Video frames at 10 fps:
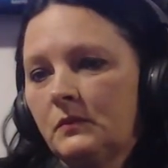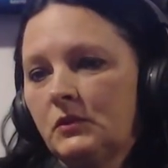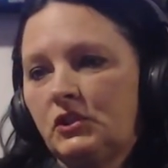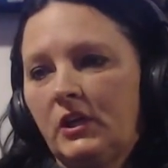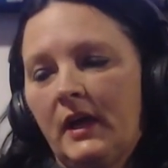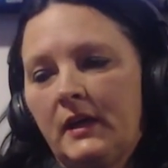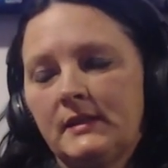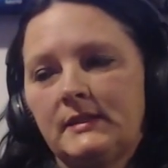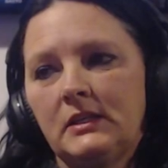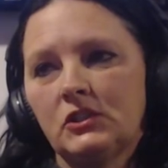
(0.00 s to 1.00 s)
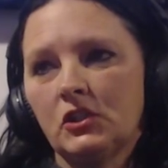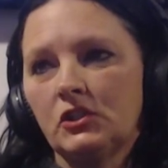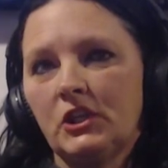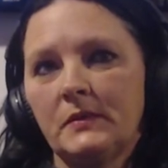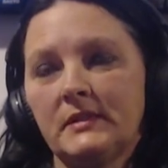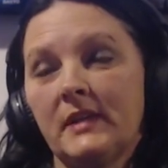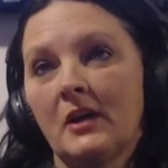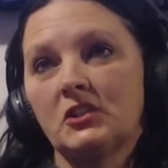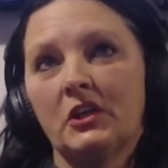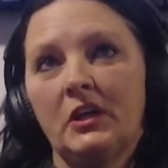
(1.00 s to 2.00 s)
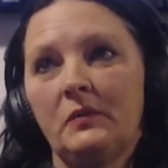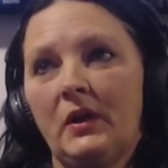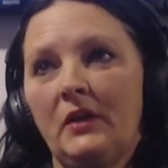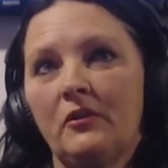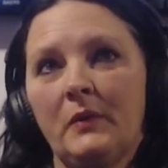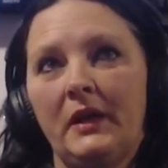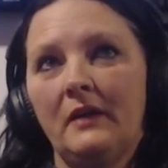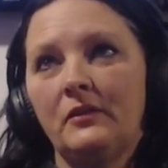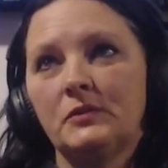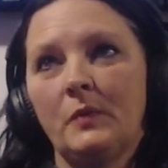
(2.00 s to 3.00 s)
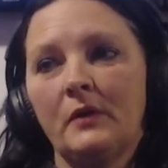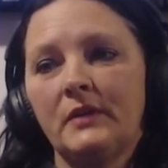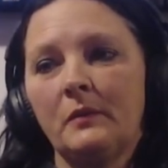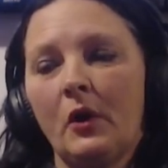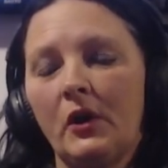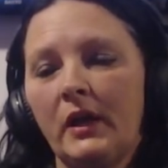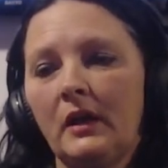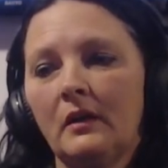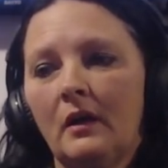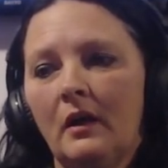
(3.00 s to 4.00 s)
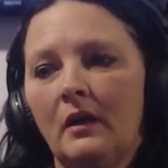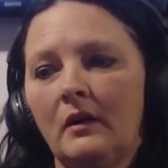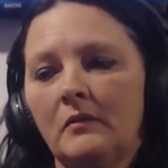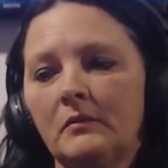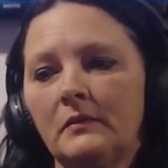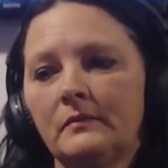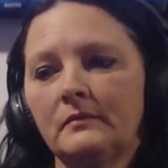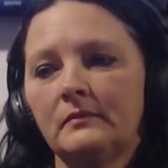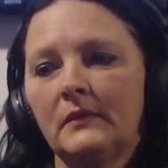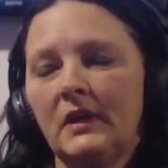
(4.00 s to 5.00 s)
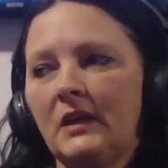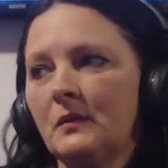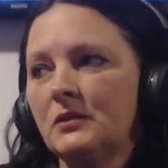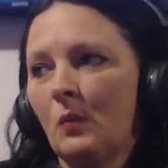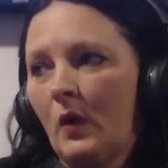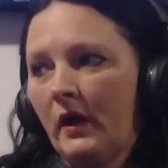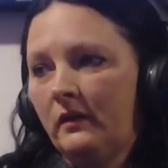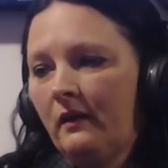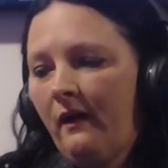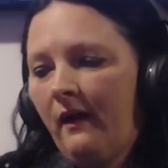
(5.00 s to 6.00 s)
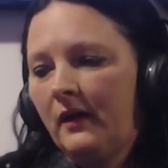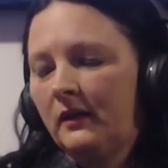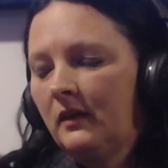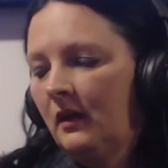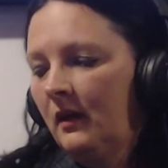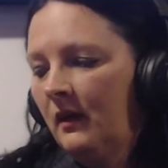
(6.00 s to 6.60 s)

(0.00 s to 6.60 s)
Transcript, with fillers: she had a seizure she was actually getting ready for my nephew's birthday party um he was one and